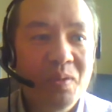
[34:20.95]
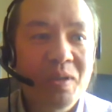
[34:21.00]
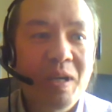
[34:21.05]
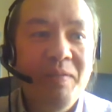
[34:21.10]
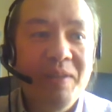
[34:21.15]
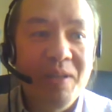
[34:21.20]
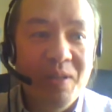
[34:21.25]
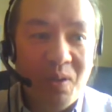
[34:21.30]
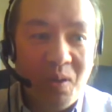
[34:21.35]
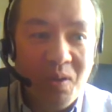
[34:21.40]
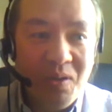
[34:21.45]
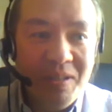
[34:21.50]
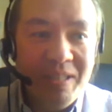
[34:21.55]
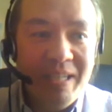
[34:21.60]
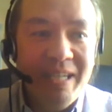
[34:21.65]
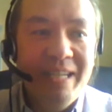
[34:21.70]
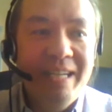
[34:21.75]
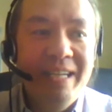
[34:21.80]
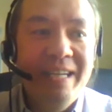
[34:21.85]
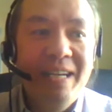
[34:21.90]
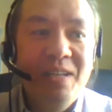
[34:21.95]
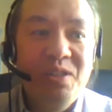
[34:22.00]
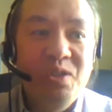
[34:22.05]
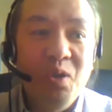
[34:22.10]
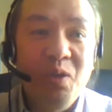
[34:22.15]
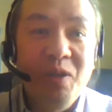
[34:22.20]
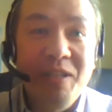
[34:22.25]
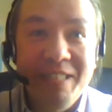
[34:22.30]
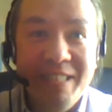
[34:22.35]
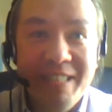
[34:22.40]
coming along uh, and
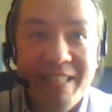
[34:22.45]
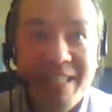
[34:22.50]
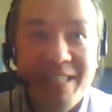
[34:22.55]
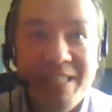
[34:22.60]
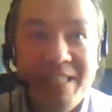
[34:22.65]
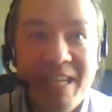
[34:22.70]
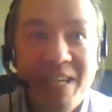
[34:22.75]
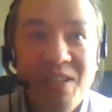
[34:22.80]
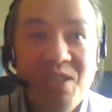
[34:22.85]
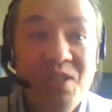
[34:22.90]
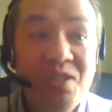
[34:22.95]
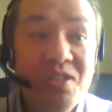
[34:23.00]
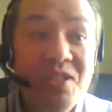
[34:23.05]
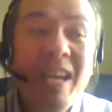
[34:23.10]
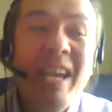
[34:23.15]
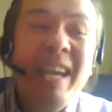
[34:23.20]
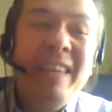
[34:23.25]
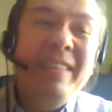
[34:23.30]
joining today's sessions.